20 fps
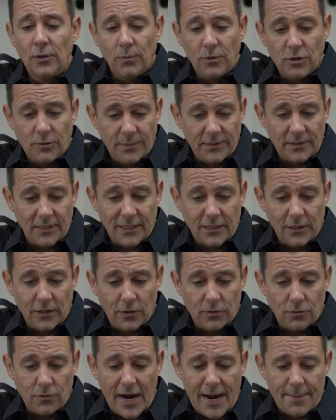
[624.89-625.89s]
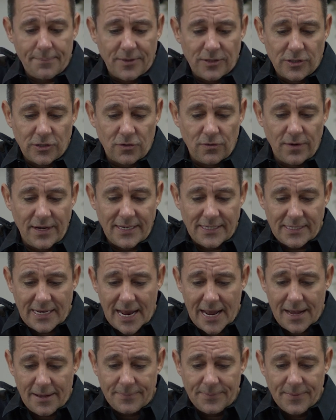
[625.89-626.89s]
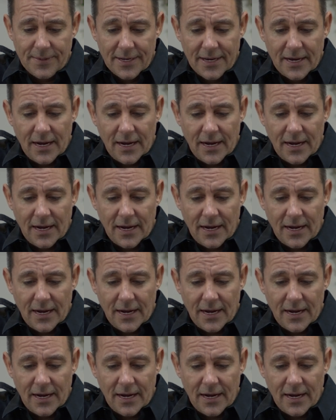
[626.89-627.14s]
which means I can grab the screen down,